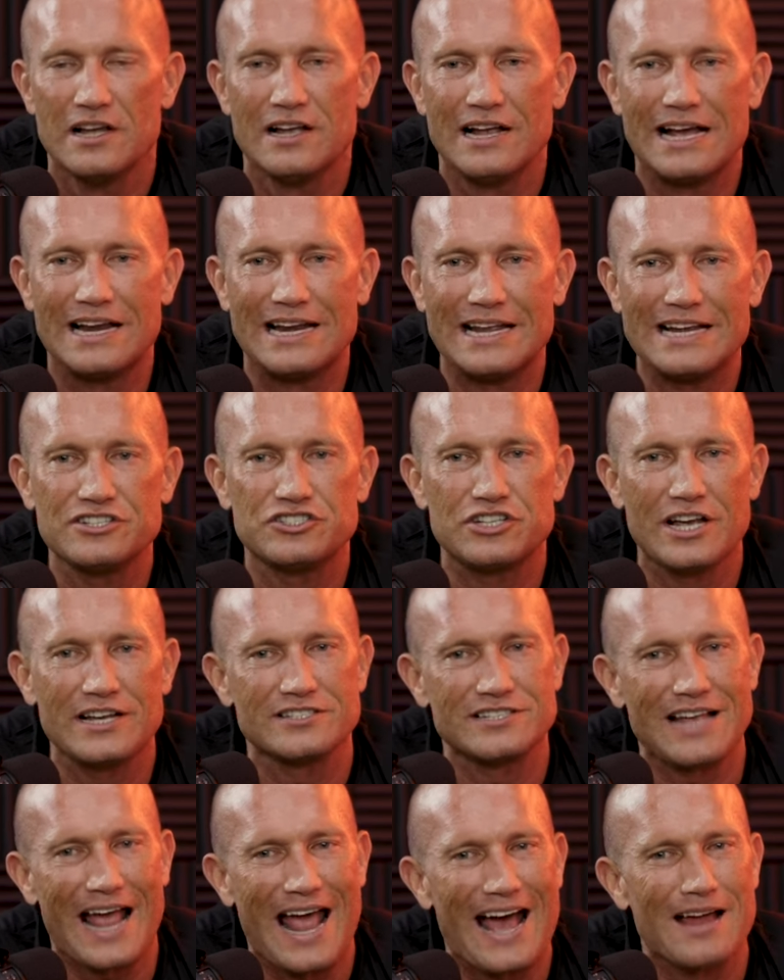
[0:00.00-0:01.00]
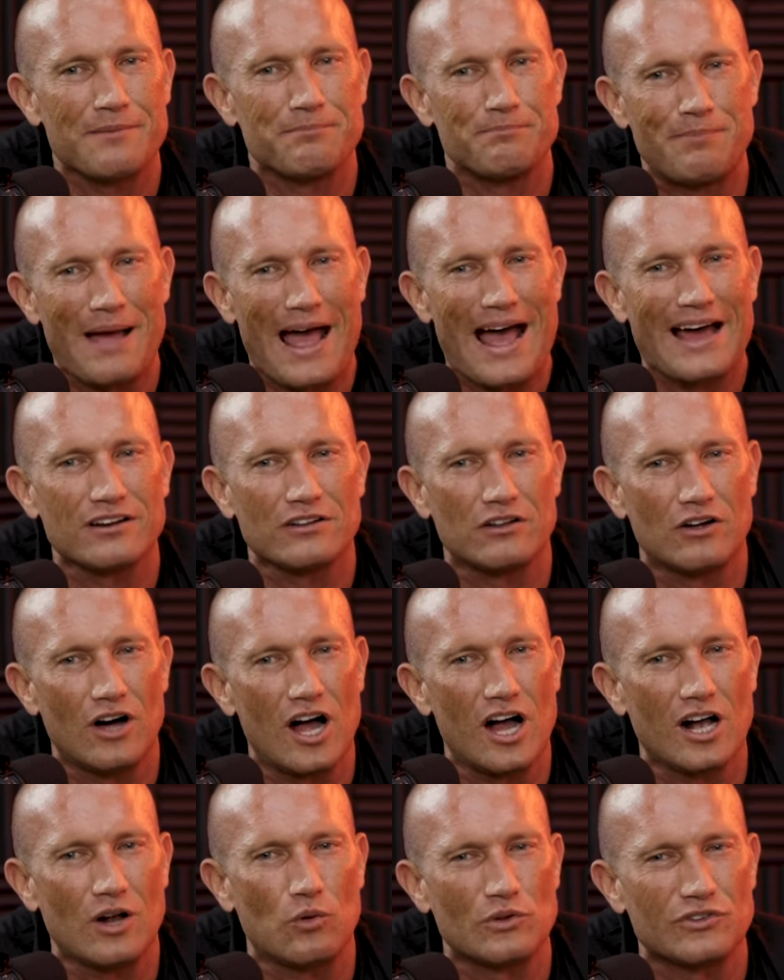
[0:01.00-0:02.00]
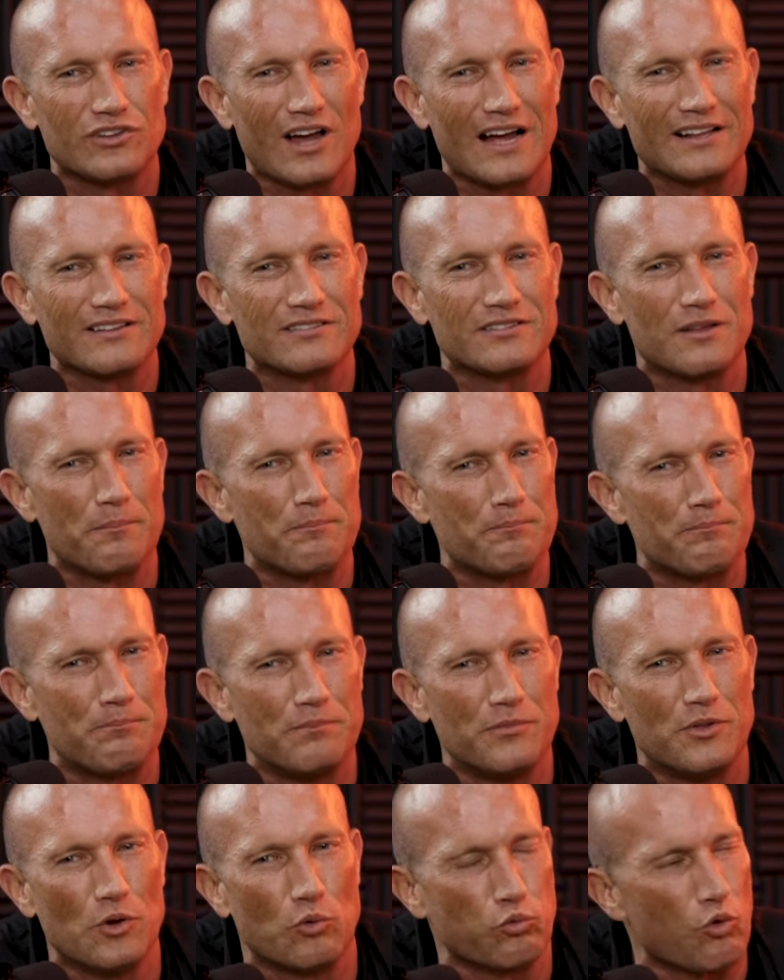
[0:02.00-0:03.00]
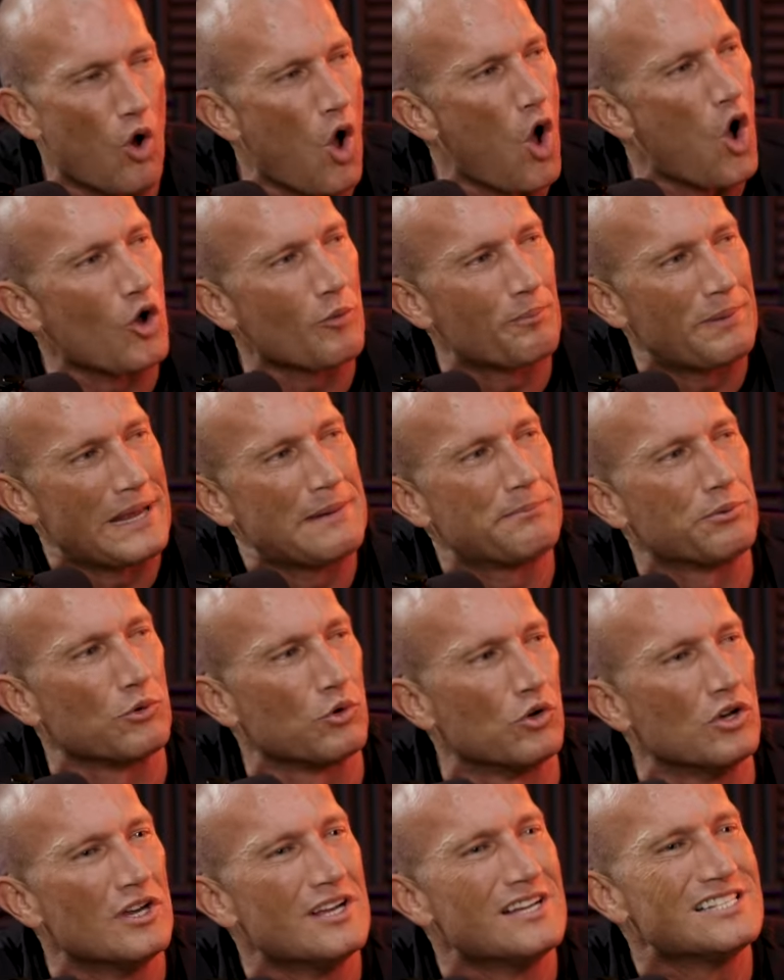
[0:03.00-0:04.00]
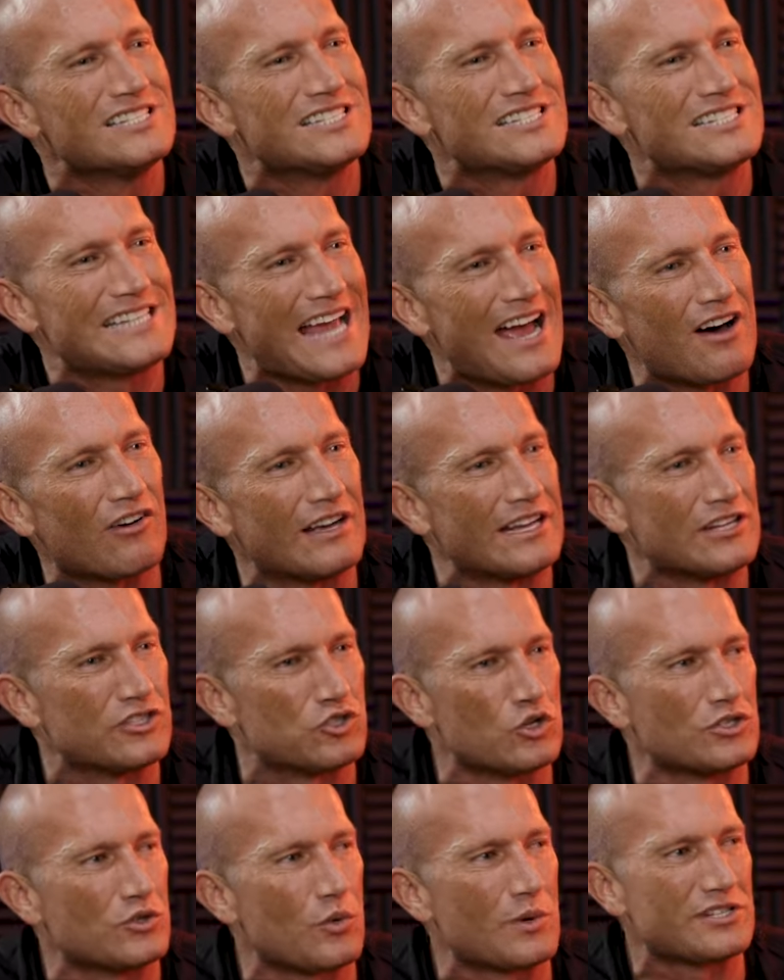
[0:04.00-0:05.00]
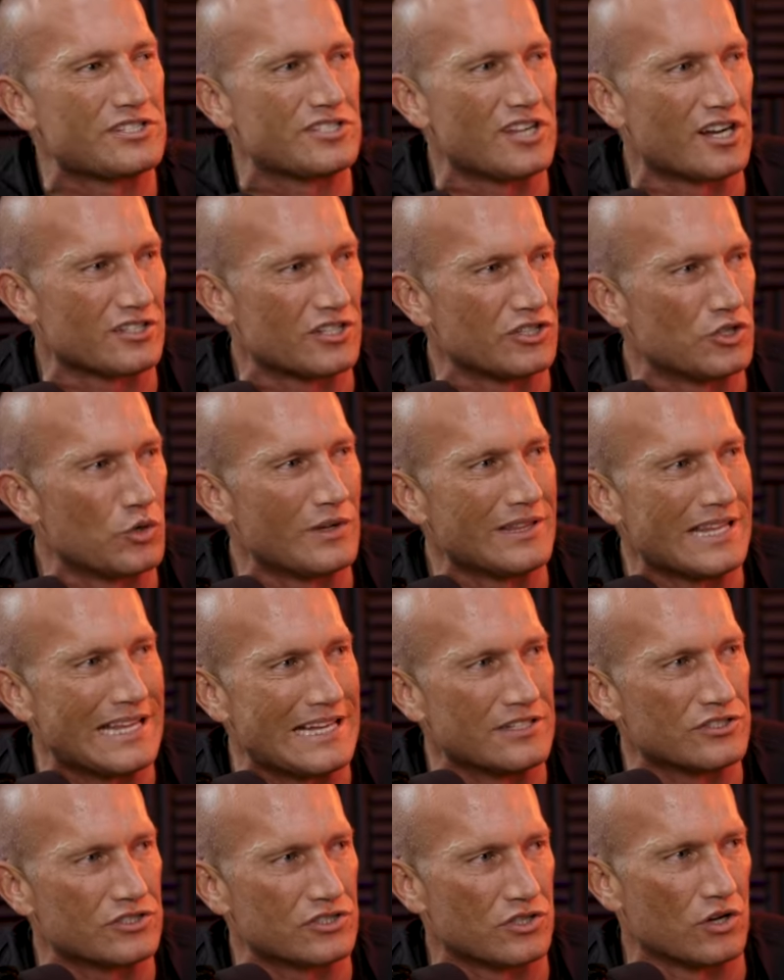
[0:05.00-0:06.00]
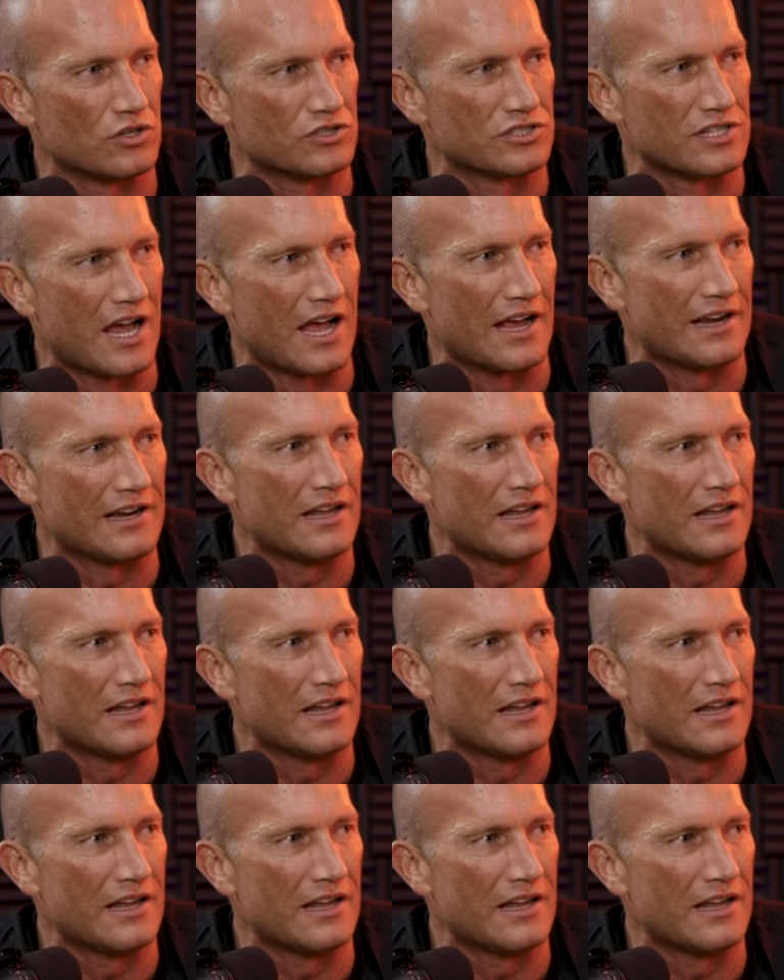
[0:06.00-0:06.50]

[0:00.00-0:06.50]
And he has had bad luck with like the wrong people selling. So he's always stuck to doing the install side.